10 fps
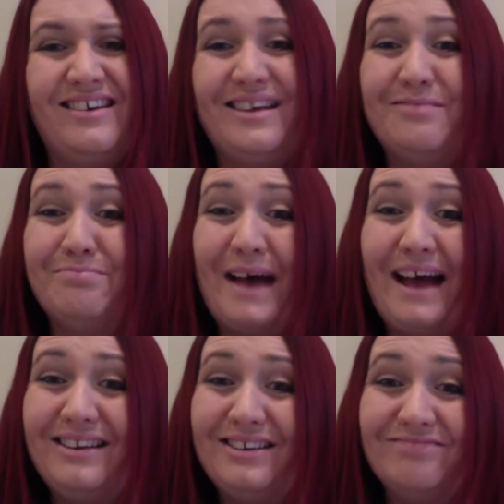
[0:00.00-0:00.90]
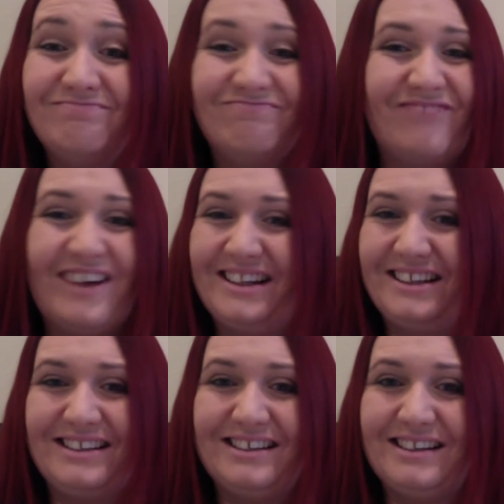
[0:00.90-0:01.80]
in bed.
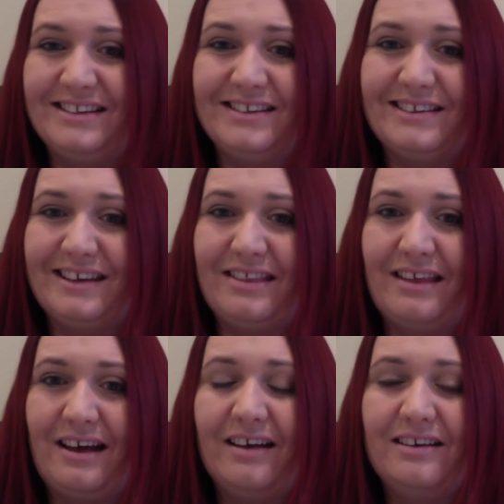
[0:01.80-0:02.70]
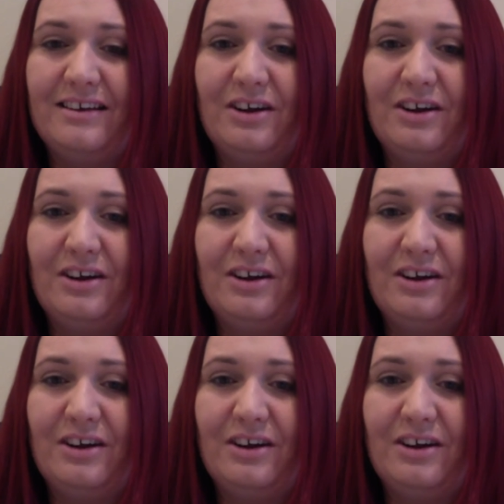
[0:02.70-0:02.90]
Really didn't need to see that.